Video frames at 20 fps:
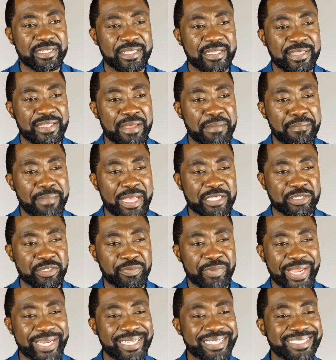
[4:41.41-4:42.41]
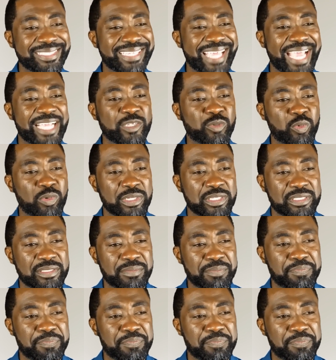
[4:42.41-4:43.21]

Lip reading: the Masoretic text was